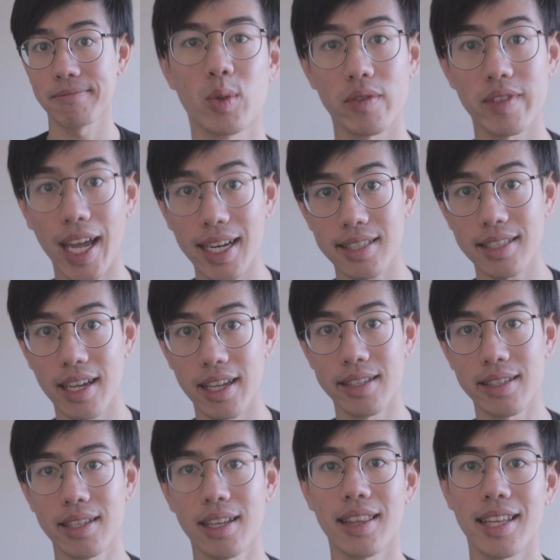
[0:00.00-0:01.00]
With that
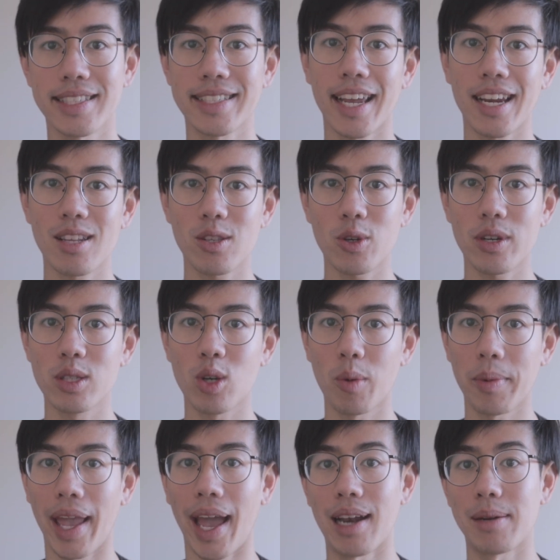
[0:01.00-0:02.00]
said, let's head into
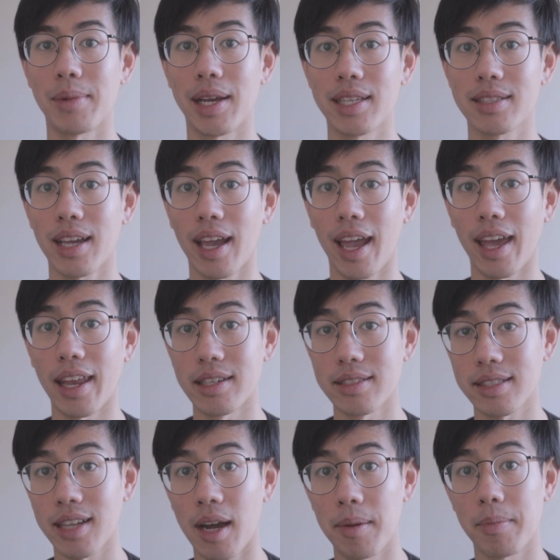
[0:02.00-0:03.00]
Adobe Animate and
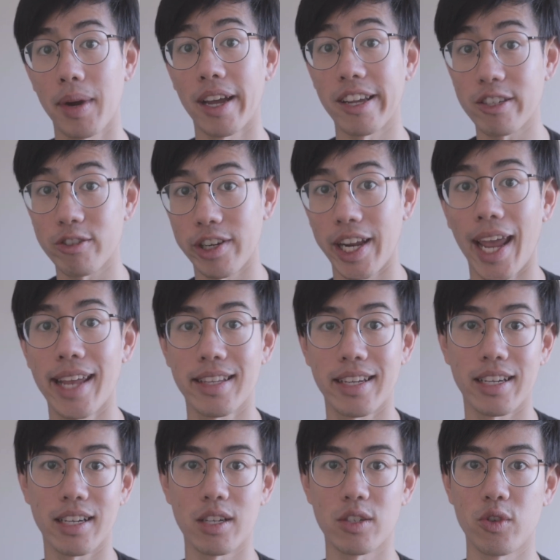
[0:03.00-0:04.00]
start by creating a